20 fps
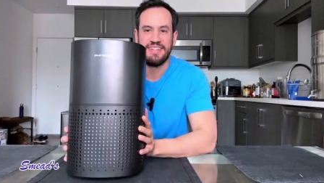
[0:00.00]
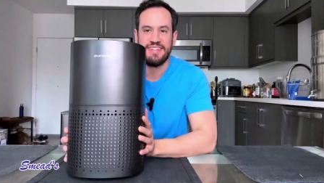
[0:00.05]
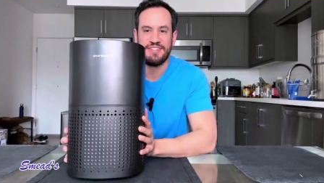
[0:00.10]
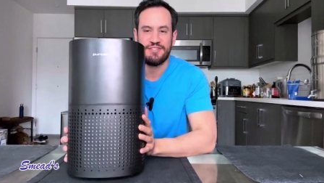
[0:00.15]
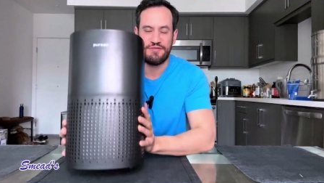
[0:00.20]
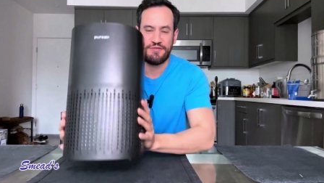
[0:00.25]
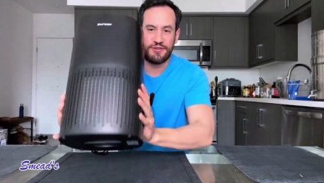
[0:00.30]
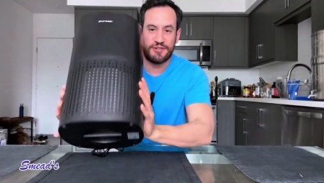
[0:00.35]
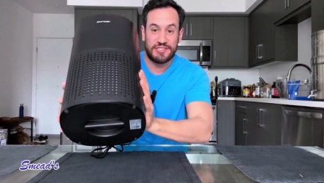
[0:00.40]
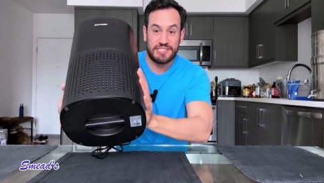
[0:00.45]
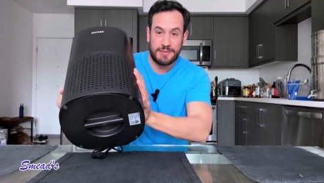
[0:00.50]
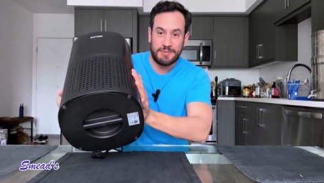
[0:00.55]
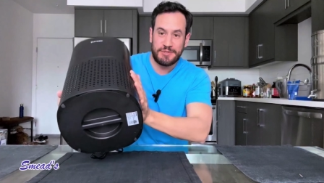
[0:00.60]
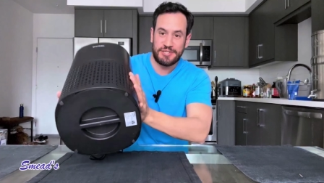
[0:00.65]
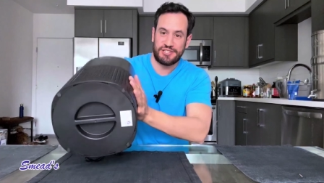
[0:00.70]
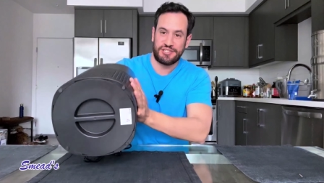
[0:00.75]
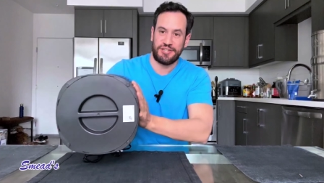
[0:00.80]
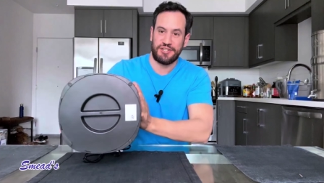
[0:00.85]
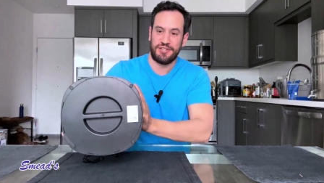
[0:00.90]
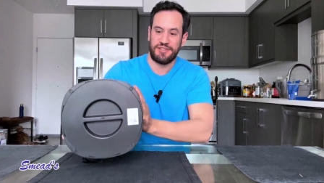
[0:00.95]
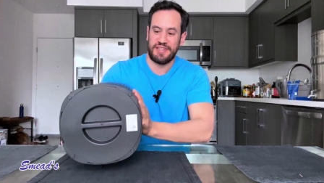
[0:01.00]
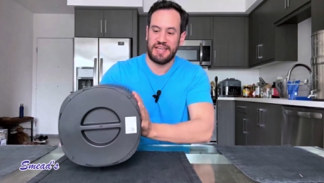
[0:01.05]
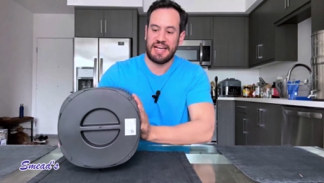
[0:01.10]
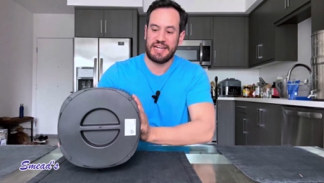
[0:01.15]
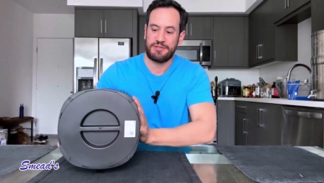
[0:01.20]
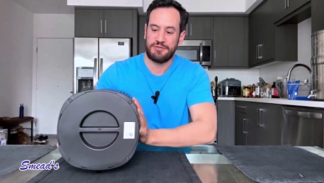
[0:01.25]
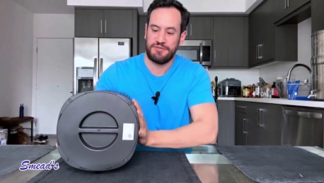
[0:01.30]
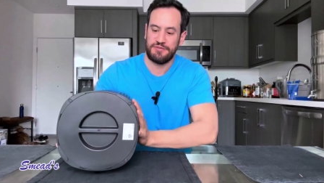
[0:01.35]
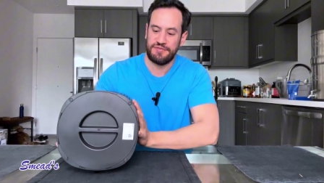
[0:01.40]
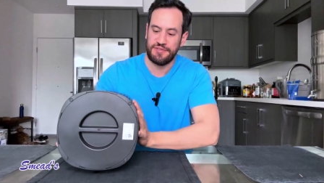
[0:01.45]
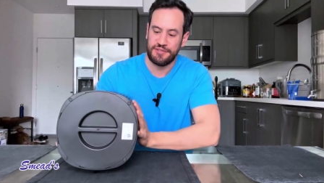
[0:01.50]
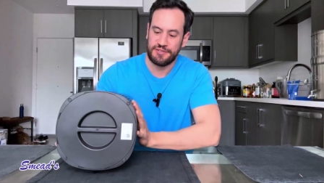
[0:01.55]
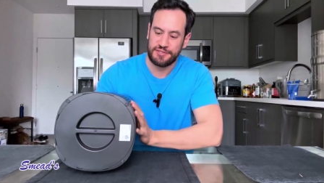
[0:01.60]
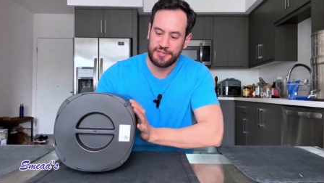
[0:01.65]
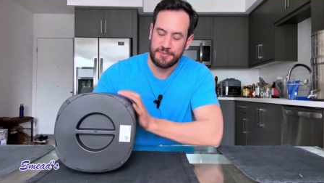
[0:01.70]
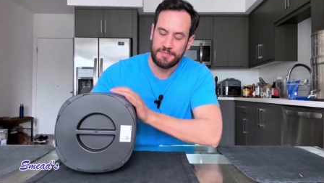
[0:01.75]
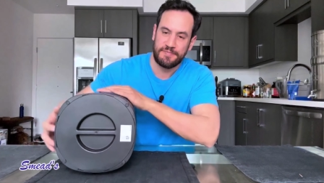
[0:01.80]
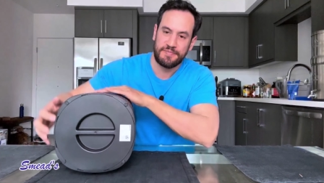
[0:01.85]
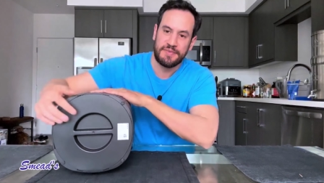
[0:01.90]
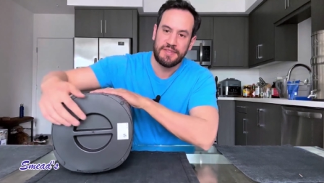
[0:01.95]
So first, let me show you the actual
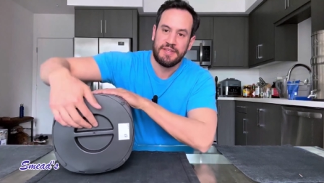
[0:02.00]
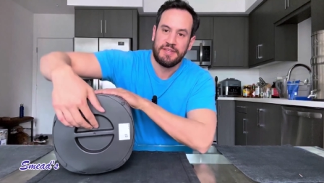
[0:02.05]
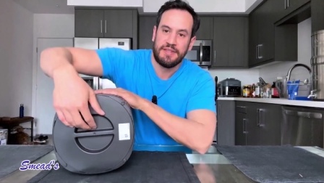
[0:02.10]
filter.